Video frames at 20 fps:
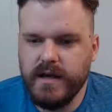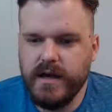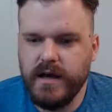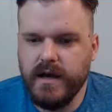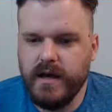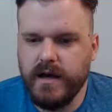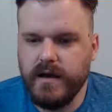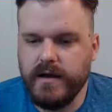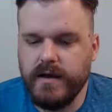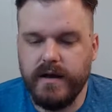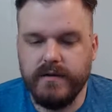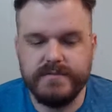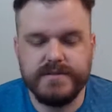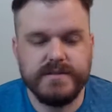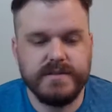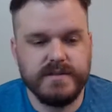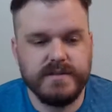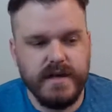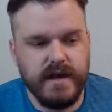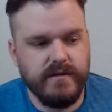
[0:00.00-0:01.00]

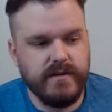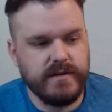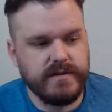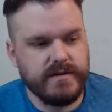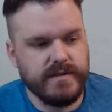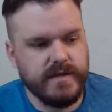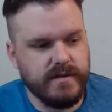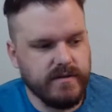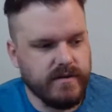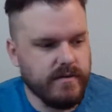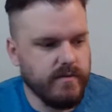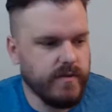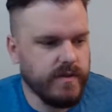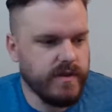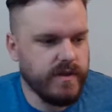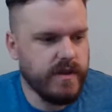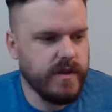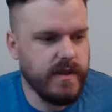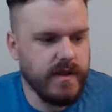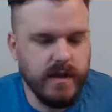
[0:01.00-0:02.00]
Obviously, Tyrod Taylor
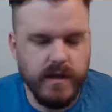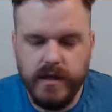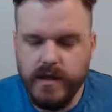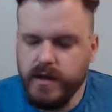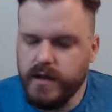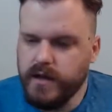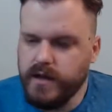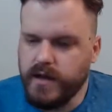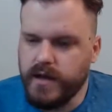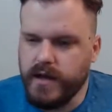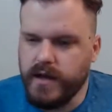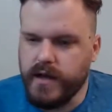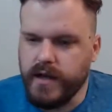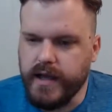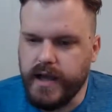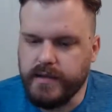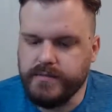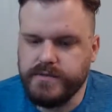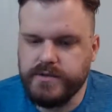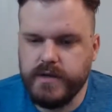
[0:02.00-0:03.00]
with the
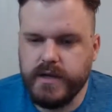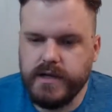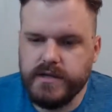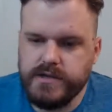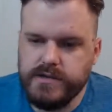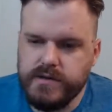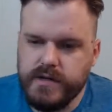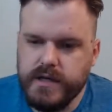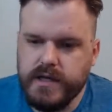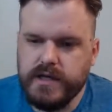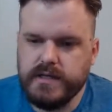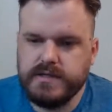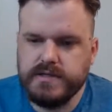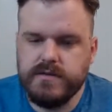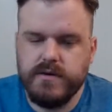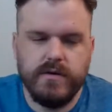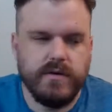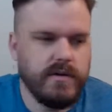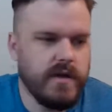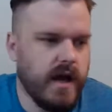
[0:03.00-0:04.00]
hamstring injury is
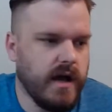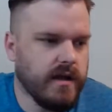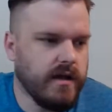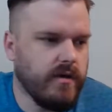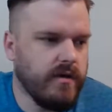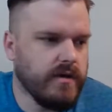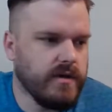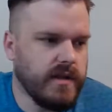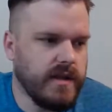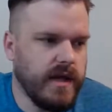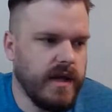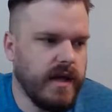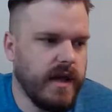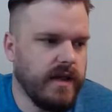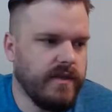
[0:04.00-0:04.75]
not going today.